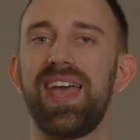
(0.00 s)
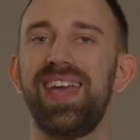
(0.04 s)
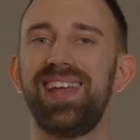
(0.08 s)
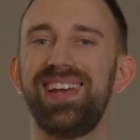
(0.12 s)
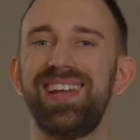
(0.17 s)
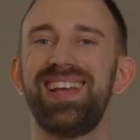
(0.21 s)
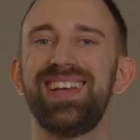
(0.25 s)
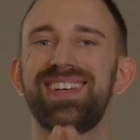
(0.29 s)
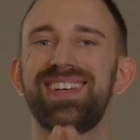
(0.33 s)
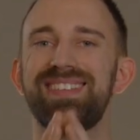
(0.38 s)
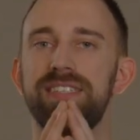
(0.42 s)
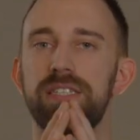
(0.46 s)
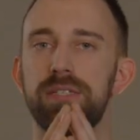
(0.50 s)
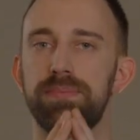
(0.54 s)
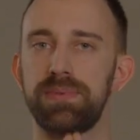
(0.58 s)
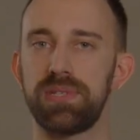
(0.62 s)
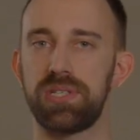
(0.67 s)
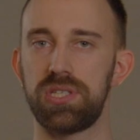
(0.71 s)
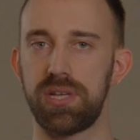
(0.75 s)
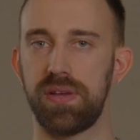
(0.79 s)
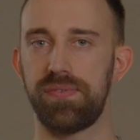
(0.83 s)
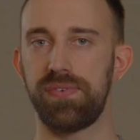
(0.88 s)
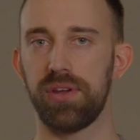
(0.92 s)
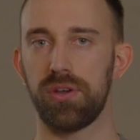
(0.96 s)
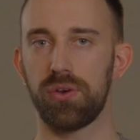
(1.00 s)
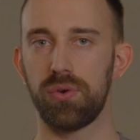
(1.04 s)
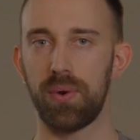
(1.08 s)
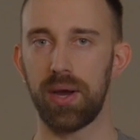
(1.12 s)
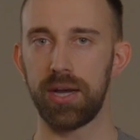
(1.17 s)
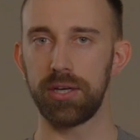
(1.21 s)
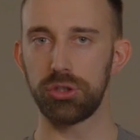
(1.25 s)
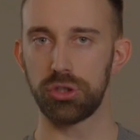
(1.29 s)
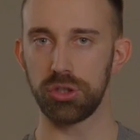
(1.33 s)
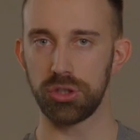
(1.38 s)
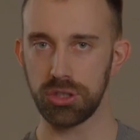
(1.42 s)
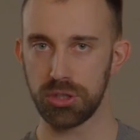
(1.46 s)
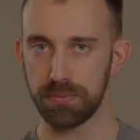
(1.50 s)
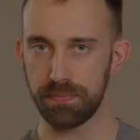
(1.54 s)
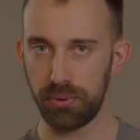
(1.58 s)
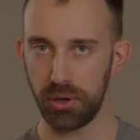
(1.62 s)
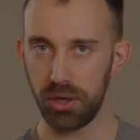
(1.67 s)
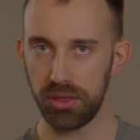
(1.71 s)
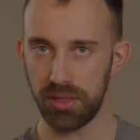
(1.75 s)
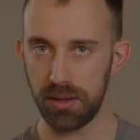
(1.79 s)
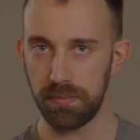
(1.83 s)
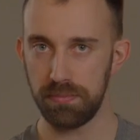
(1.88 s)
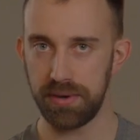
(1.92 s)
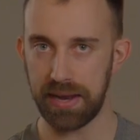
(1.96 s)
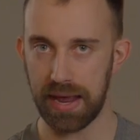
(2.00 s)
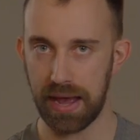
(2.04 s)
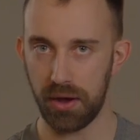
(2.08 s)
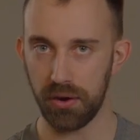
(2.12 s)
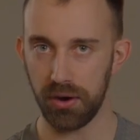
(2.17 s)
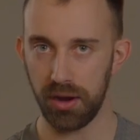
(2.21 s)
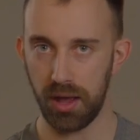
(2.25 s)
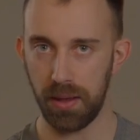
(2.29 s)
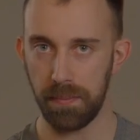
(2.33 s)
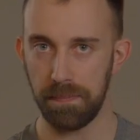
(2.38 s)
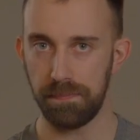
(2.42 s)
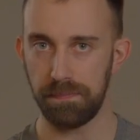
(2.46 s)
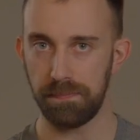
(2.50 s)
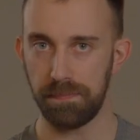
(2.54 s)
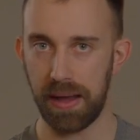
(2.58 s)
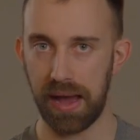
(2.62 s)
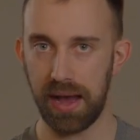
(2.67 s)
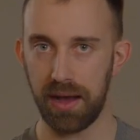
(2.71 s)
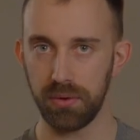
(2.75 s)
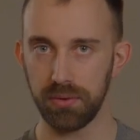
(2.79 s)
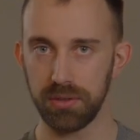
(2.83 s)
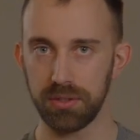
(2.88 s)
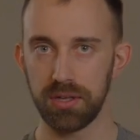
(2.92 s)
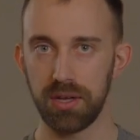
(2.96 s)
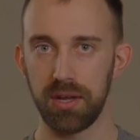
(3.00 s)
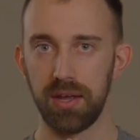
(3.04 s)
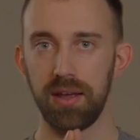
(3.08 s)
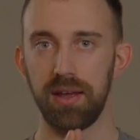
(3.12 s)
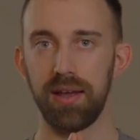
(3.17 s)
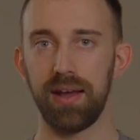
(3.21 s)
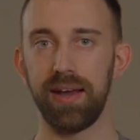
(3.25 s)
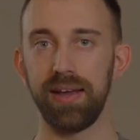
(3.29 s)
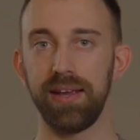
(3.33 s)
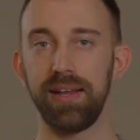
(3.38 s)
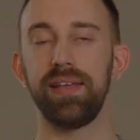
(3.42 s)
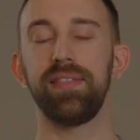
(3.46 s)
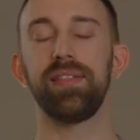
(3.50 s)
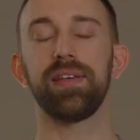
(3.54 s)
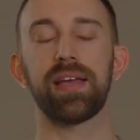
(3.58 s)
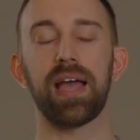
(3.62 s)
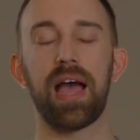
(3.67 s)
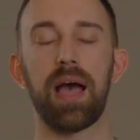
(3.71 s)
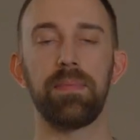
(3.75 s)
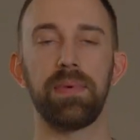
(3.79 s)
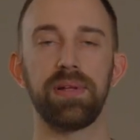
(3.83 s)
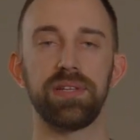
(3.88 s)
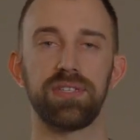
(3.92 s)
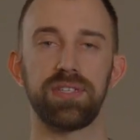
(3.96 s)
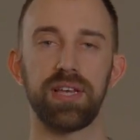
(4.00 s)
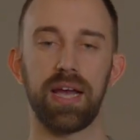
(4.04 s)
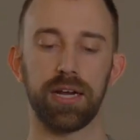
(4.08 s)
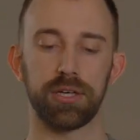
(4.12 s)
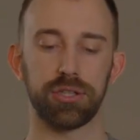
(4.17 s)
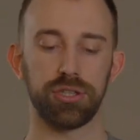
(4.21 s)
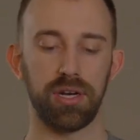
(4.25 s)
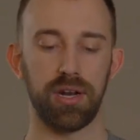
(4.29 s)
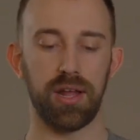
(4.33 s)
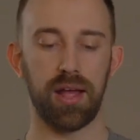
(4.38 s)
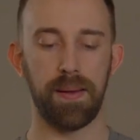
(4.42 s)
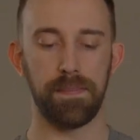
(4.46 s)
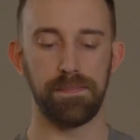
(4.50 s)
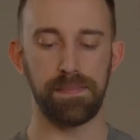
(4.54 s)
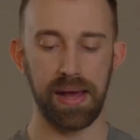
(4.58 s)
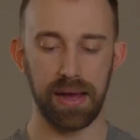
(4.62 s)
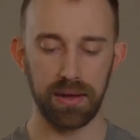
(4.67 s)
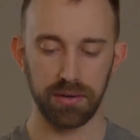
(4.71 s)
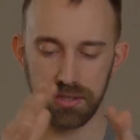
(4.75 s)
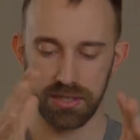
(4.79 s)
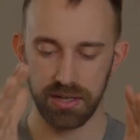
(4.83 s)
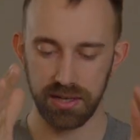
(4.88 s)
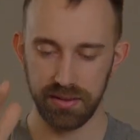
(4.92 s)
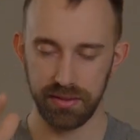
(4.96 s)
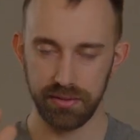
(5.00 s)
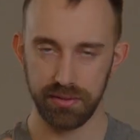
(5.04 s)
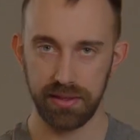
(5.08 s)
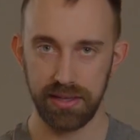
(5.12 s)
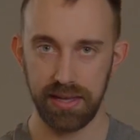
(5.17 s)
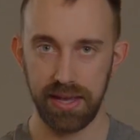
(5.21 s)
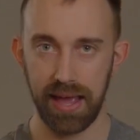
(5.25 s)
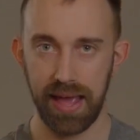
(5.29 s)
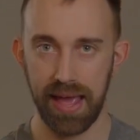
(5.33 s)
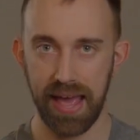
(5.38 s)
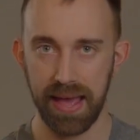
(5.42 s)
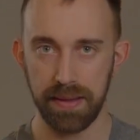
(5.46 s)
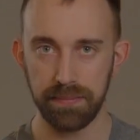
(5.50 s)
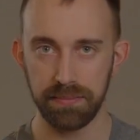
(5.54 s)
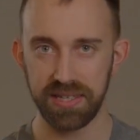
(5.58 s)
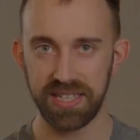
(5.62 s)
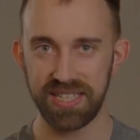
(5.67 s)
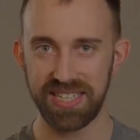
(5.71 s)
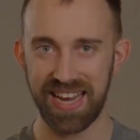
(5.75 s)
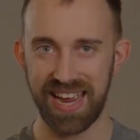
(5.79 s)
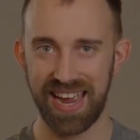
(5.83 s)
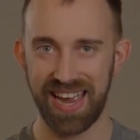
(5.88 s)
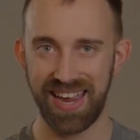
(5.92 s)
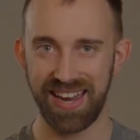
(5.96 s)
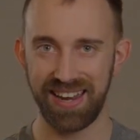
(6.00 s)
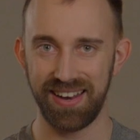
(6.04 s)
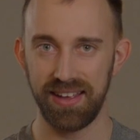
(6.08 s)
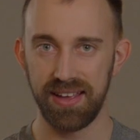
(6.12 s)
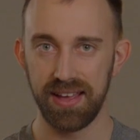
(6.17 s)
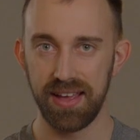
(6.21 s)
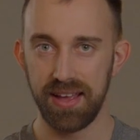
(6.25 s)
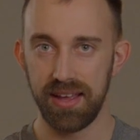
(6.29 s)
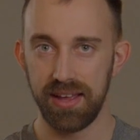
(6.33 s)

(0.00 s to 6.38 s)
any specific questions, put them down about in the comments section about the M10,